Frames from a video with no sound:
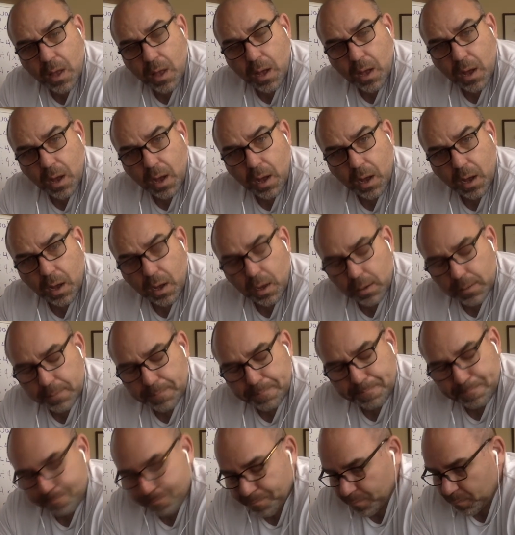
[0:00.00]

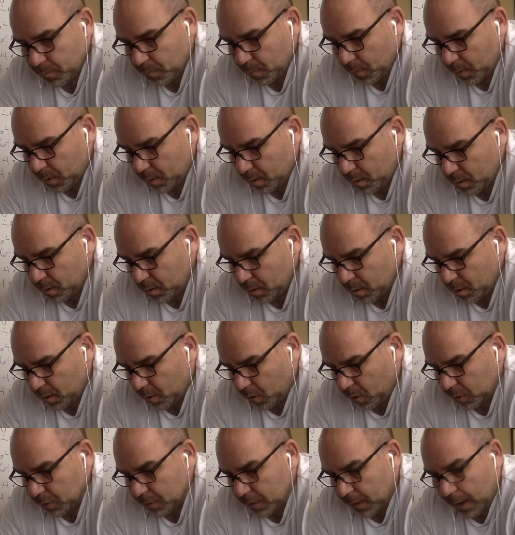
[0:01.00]

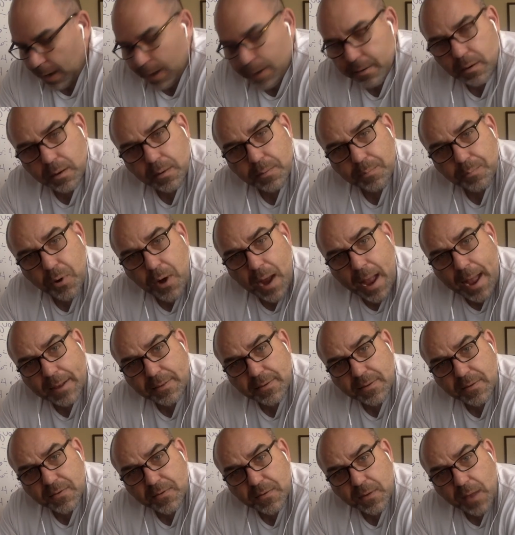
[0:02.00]
online
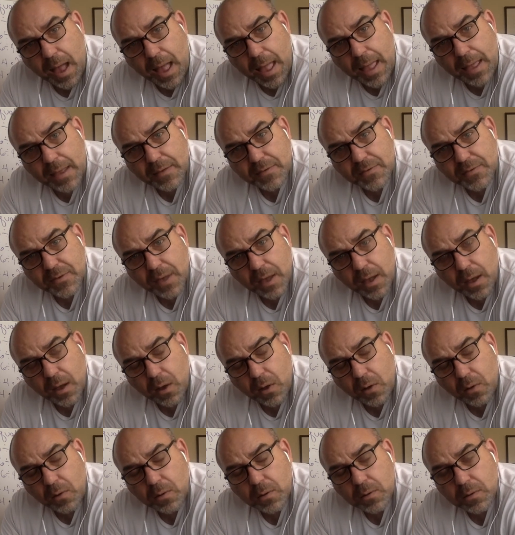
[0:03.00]
practice,
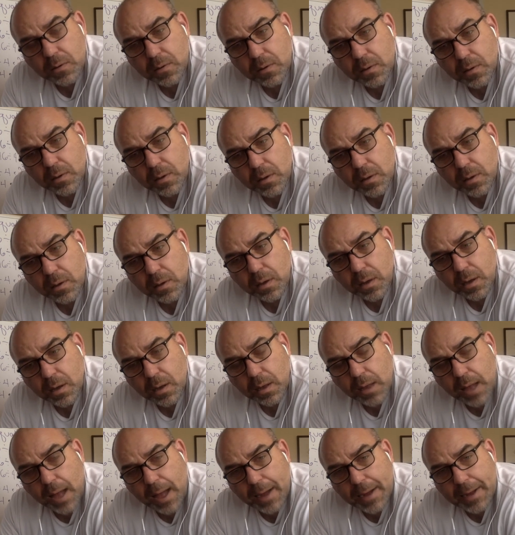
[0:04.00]
IXL,
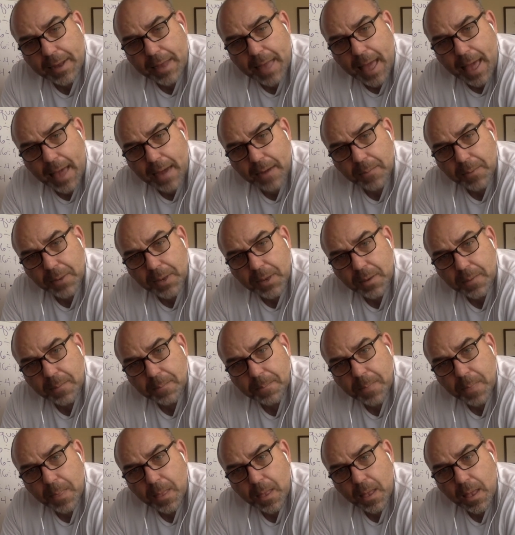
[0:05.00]
Khan Academy,
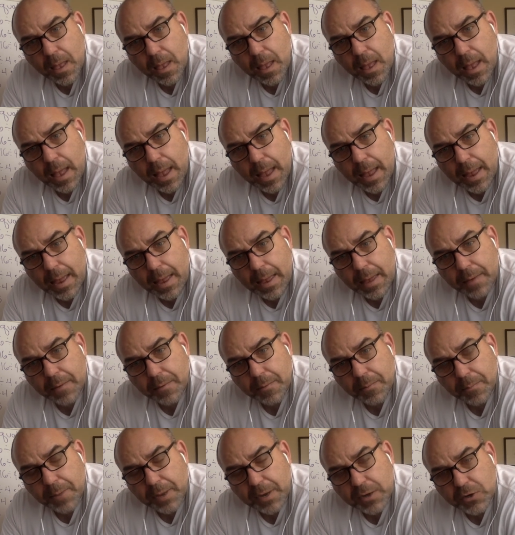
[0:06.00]
and
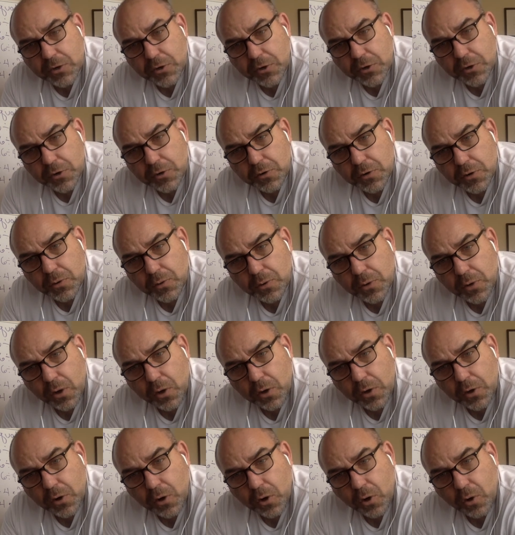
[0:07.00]
make sure you're doing
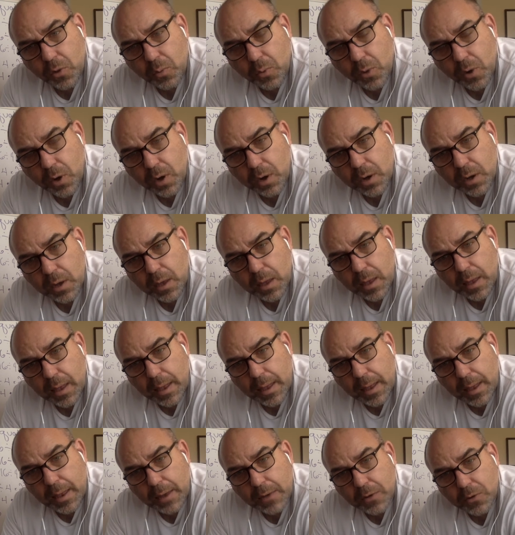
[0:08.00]
all your homework
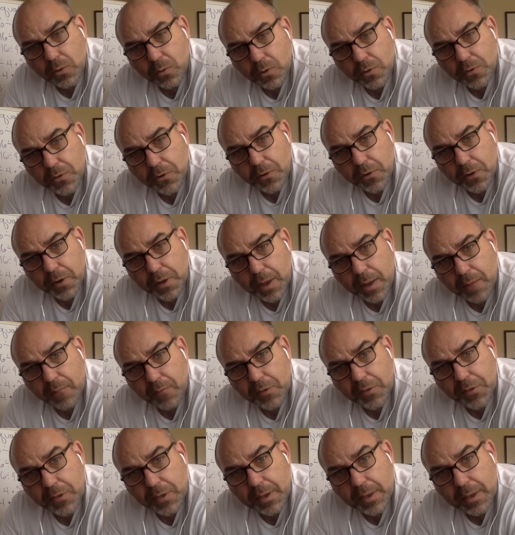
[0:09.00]
and you are turning
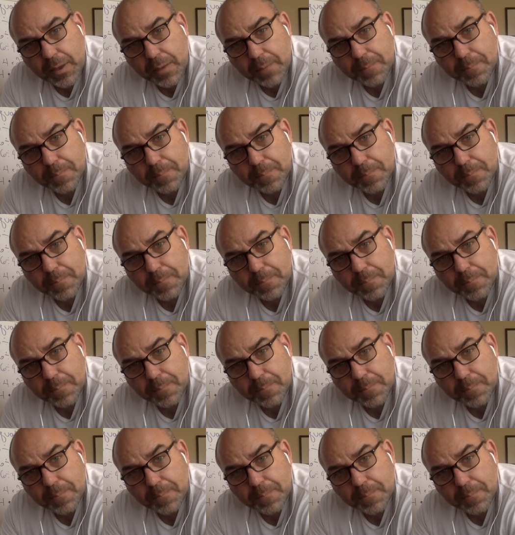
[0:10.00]
everything in.